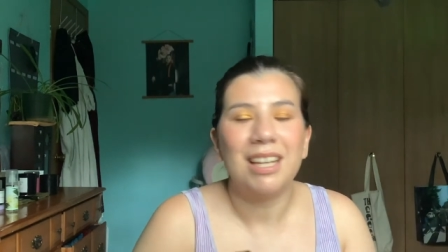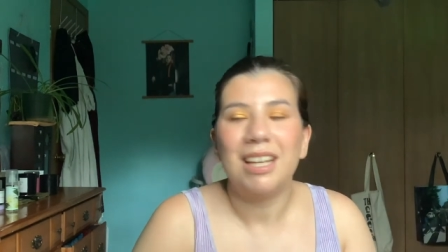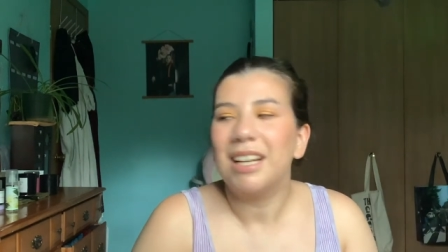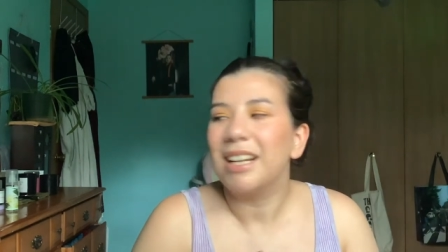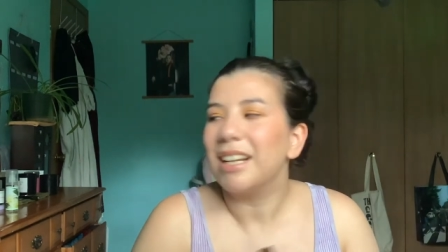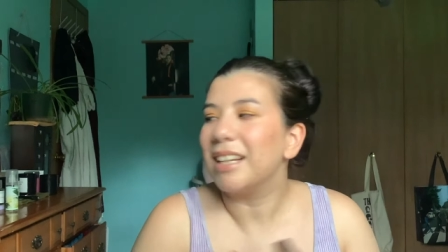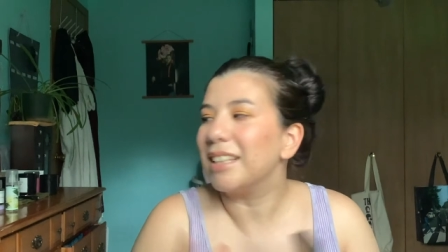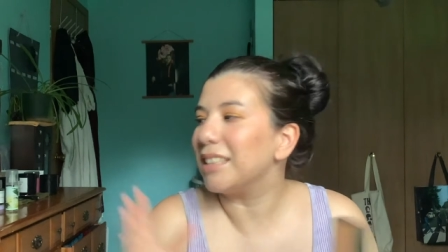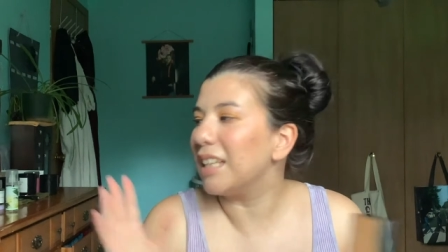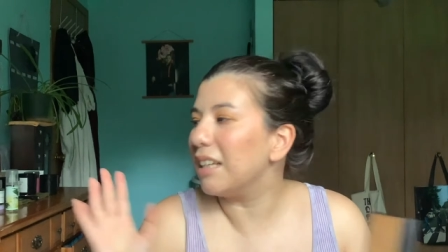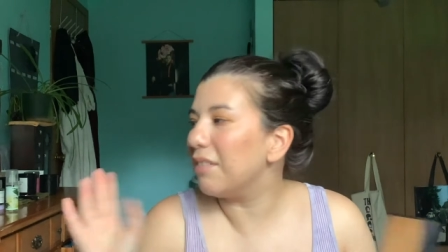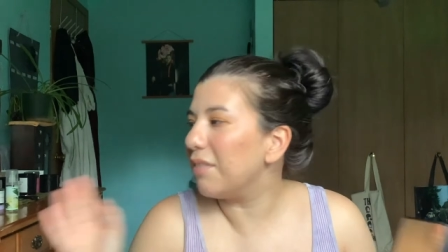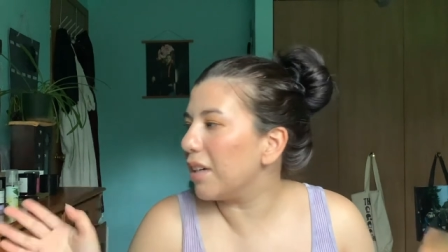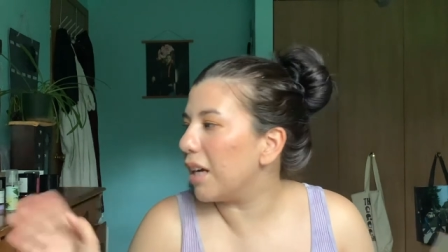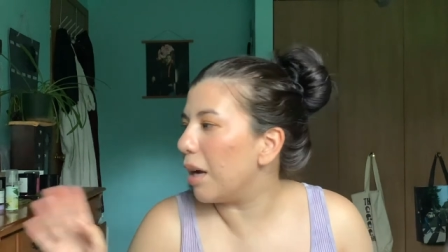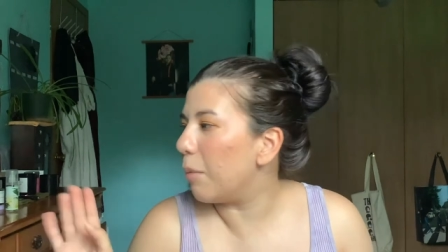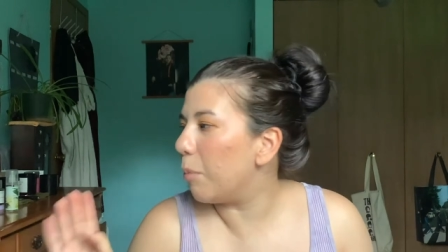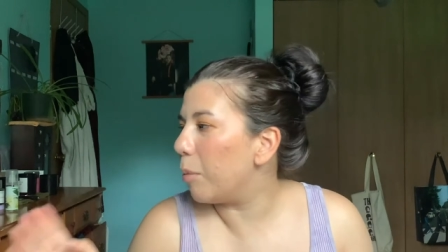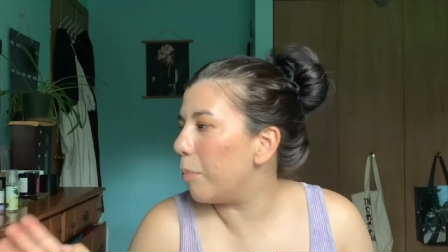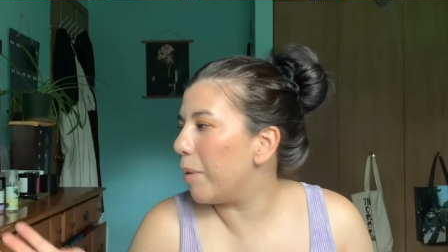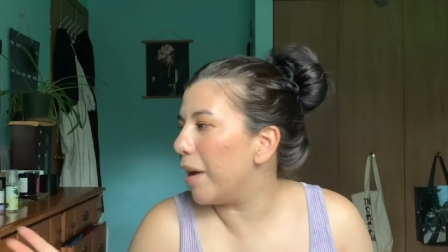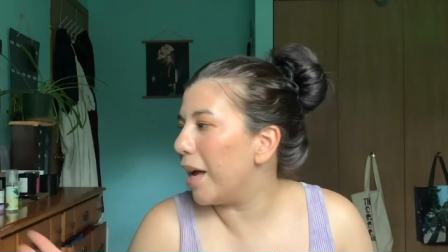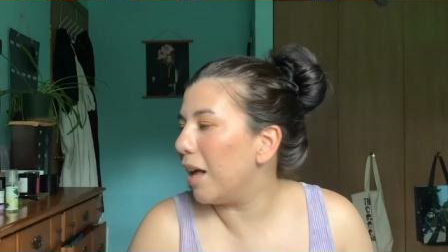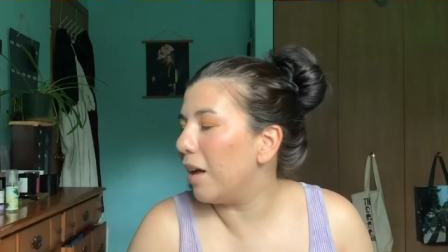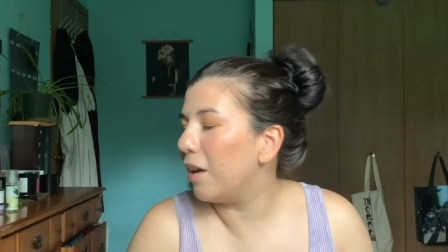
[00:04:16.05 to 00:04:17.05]
Because I have a couple
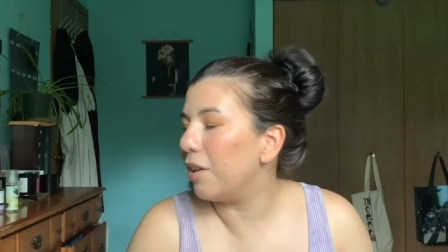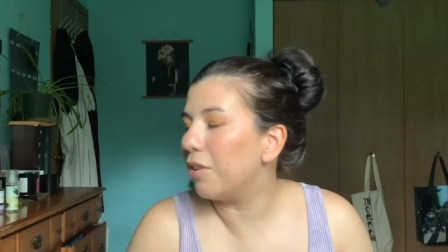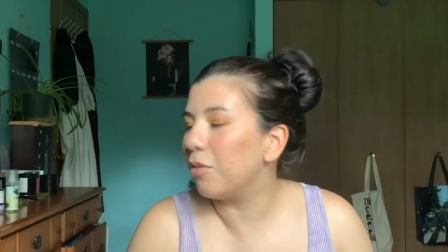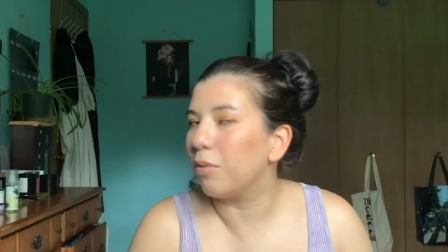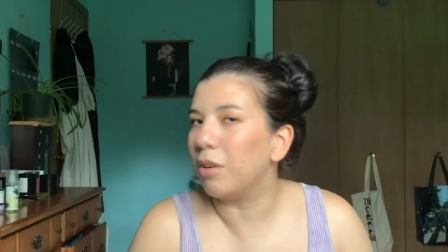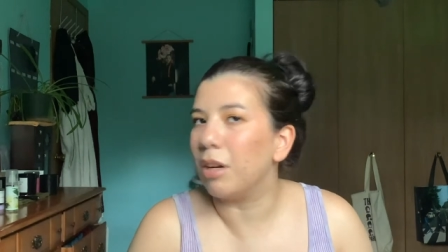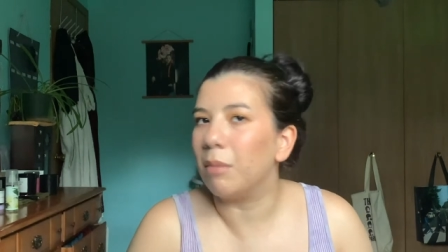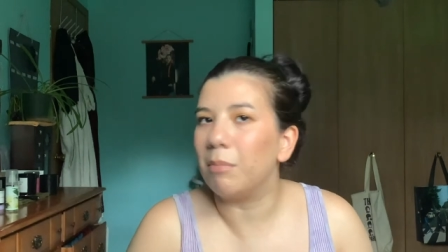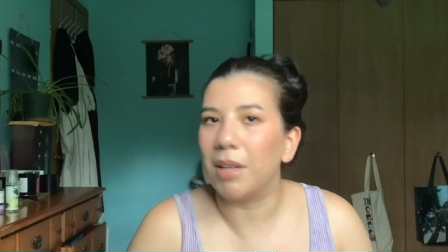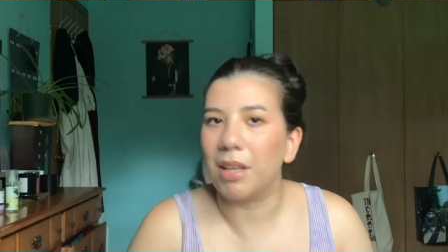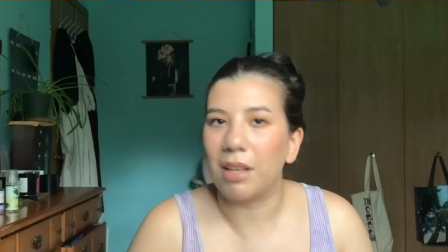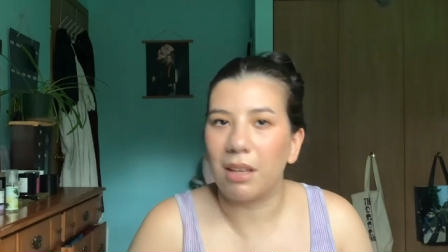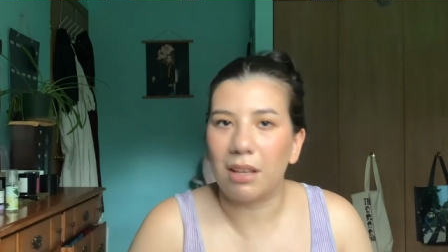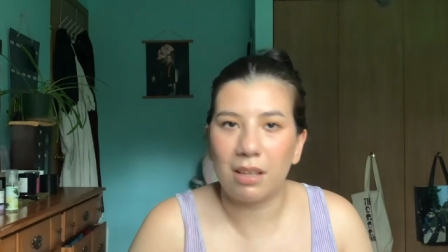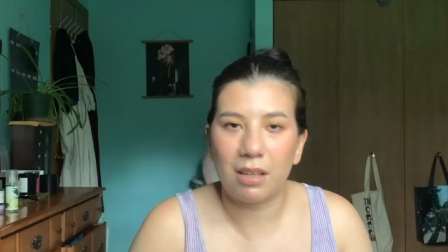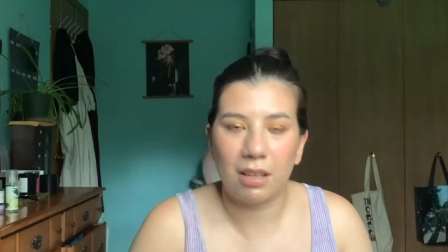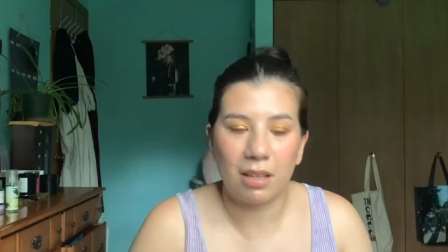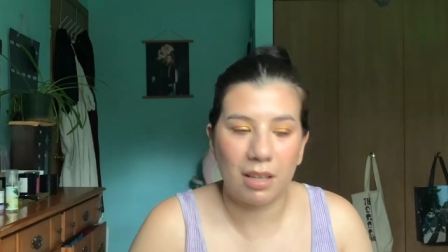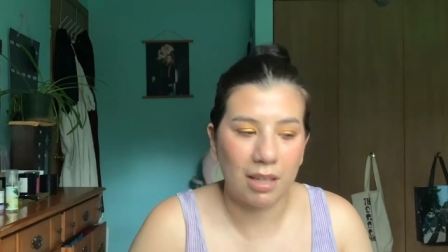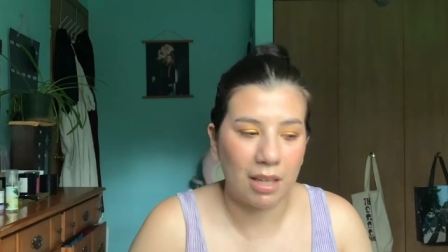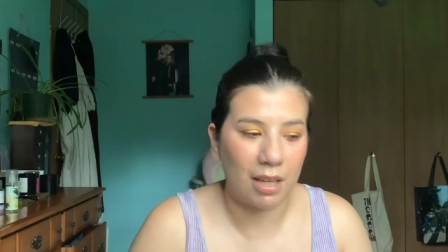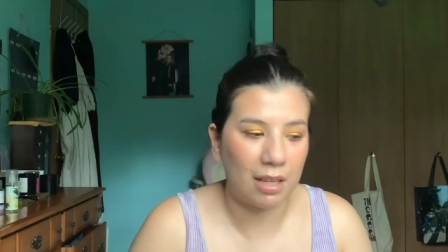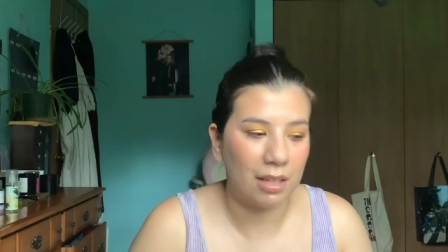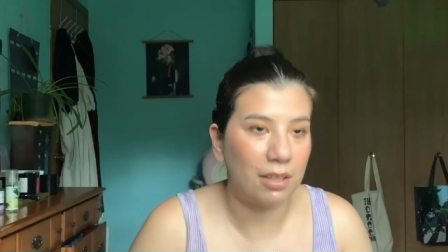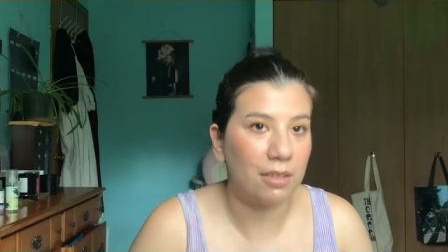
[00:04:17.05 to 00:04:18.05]
palettes where I'm like,
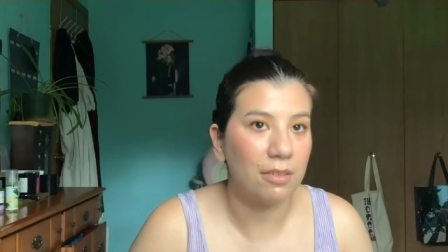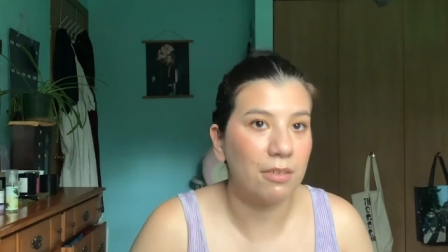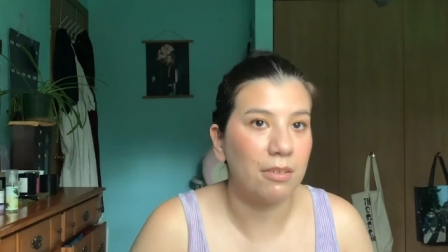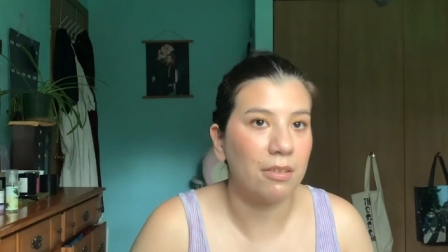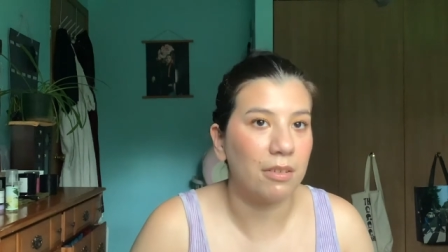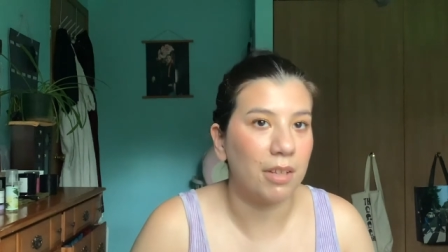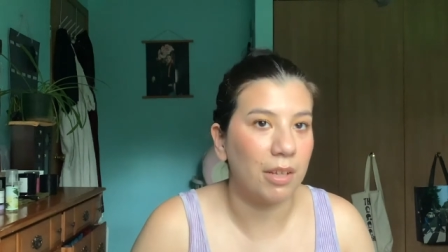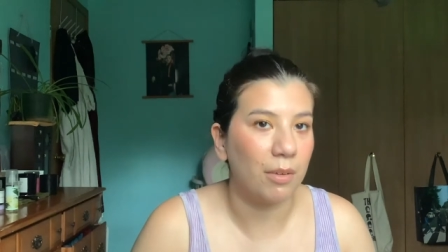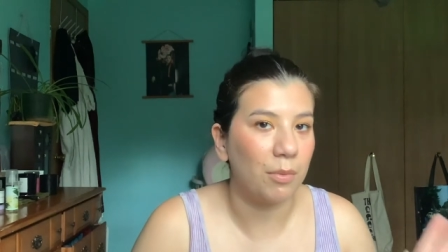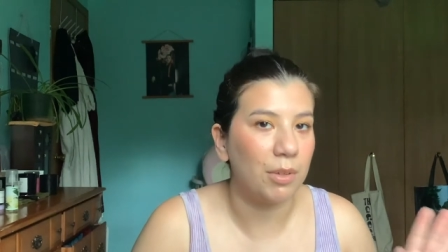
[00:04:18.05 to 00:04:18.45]
I gotta use, like,